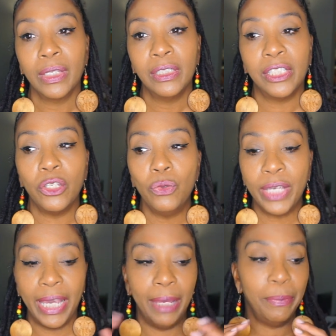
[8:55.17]
So you
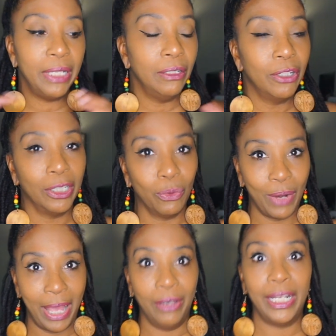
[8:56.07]
can't be looking
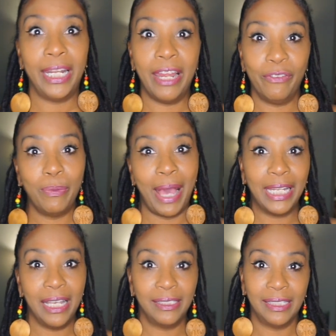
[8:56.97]
around at
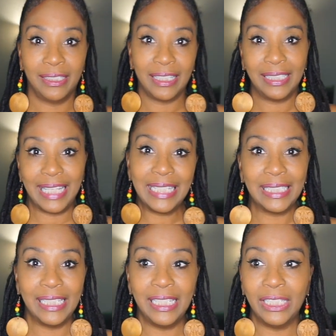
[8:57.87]
everybody else's
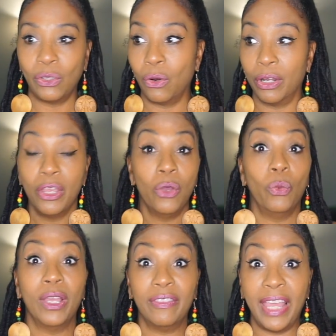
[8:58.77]
successes or
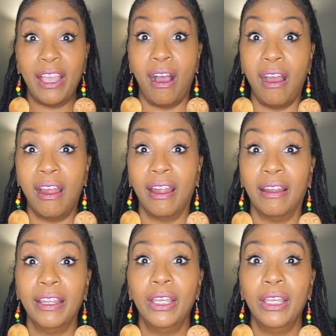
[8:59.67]
where they are